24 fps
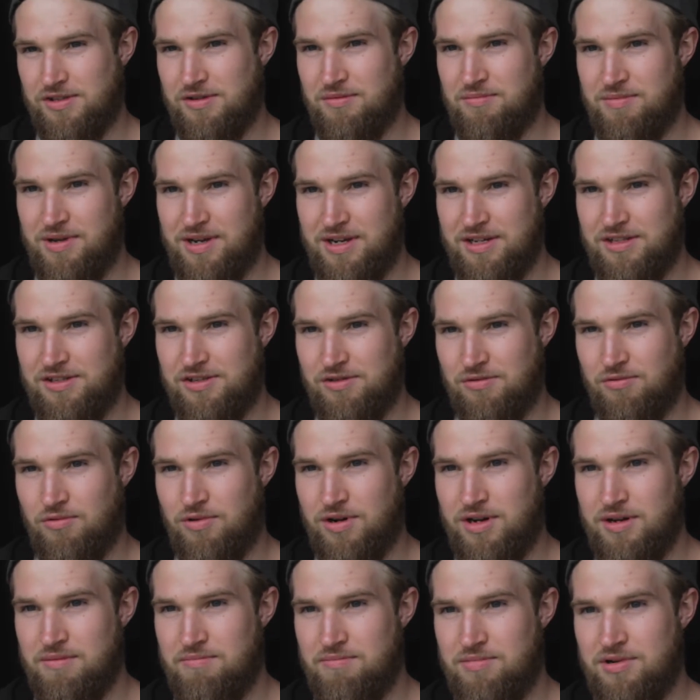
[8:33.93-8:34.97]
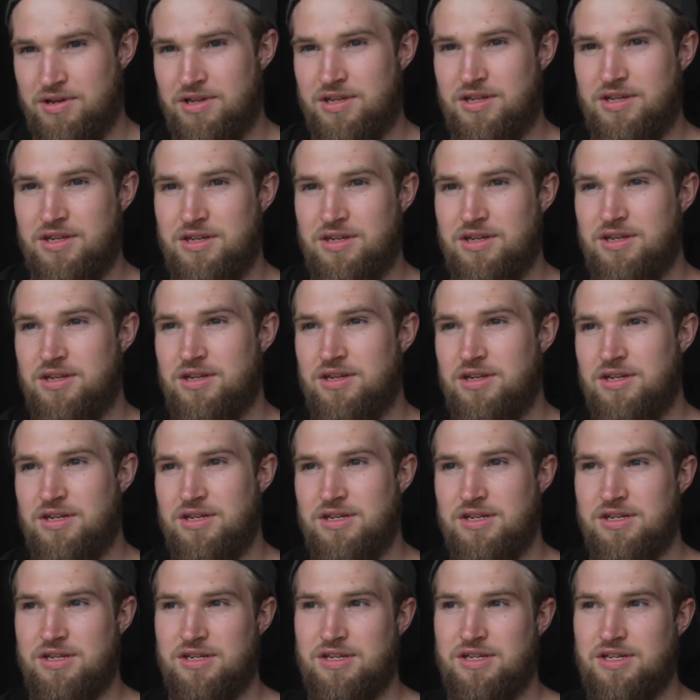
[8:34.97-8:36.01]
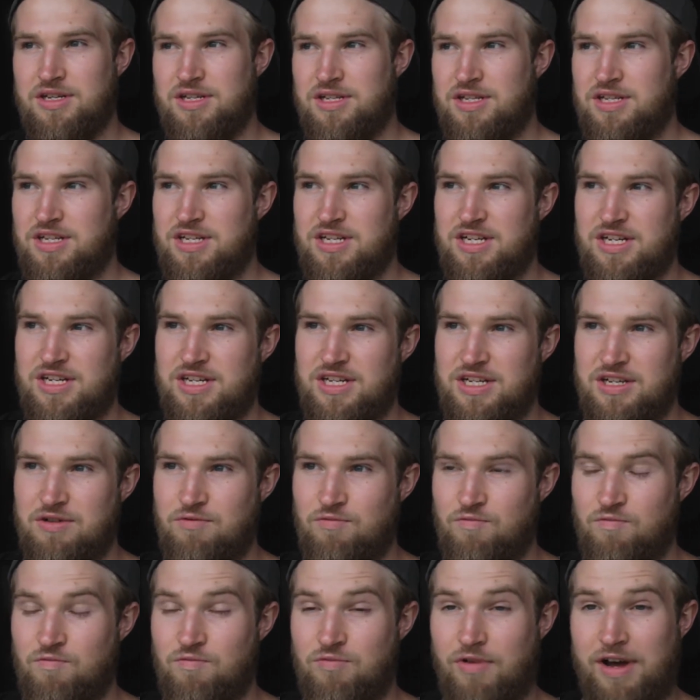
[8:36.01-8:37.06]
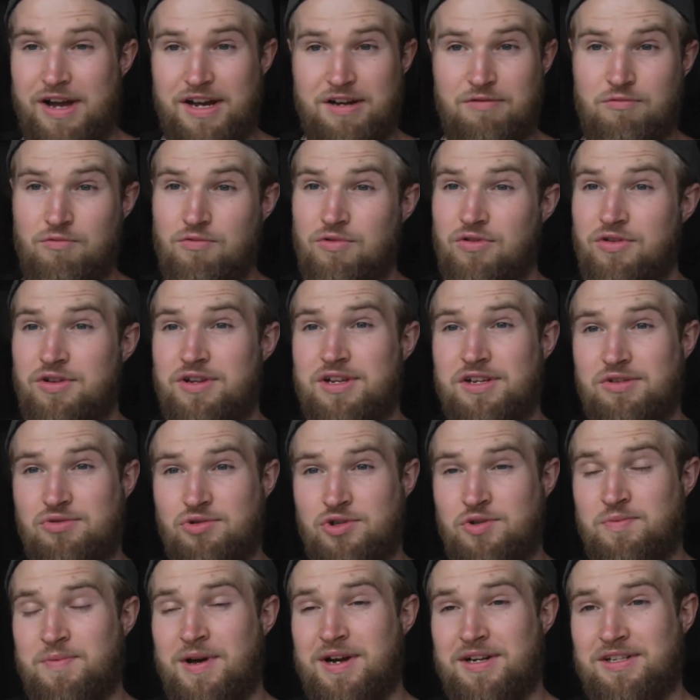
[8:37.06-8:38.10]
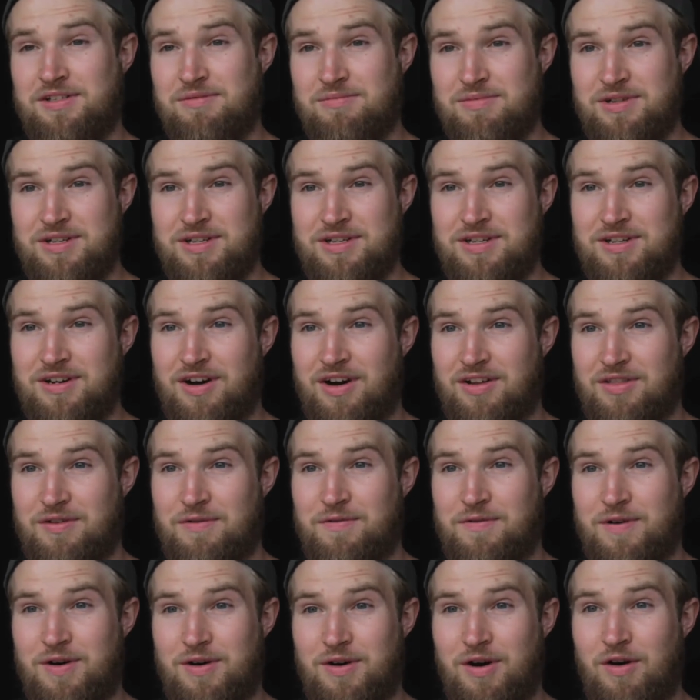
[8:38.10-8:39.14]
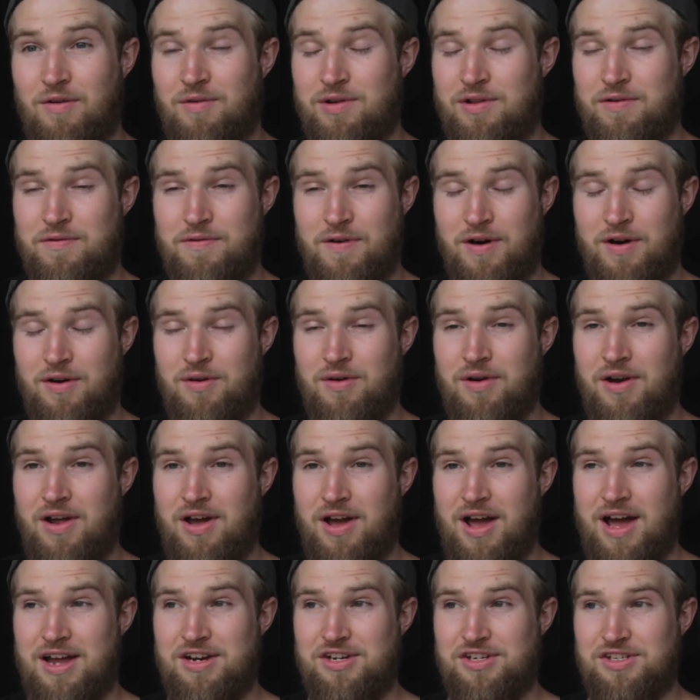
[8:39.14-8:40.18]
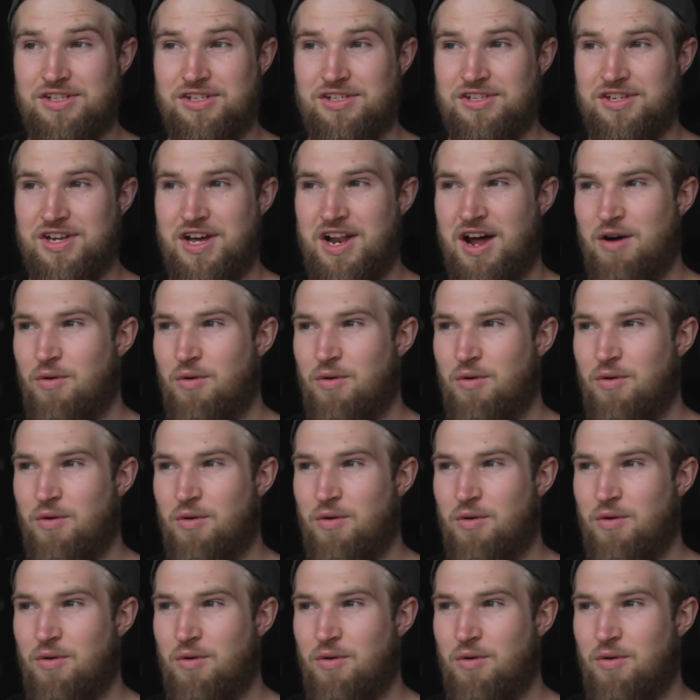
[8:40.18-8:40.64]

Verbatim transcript: the meds or what but he like really disrespected me on the phone over the phone and just said I